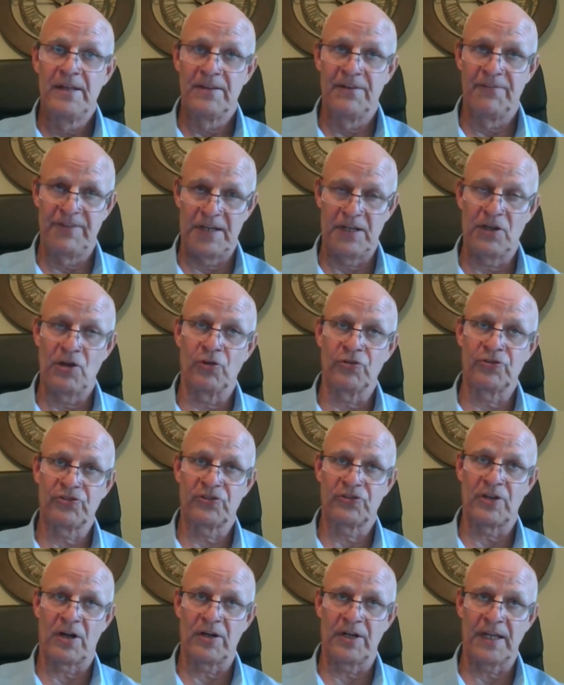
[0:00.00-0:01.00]
the video
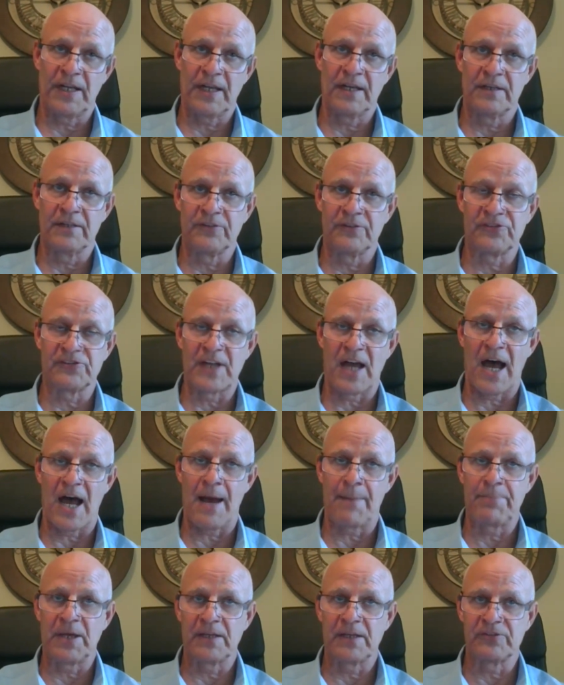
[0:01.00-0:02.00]
starting and
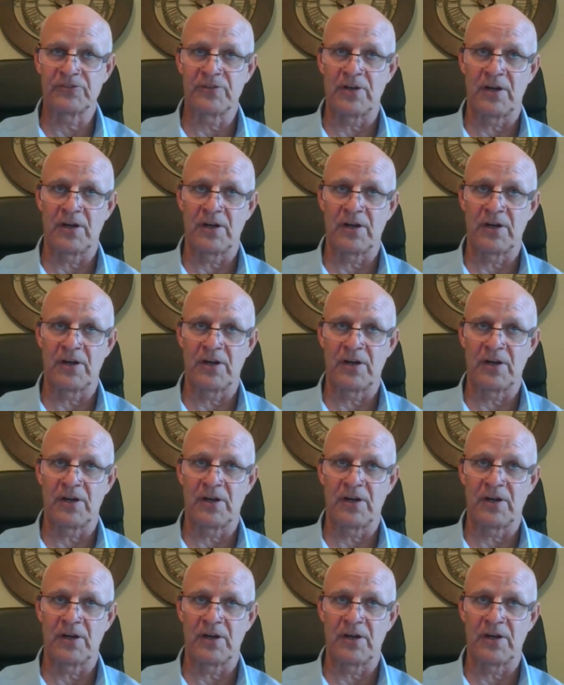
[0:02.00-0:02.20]
stopping,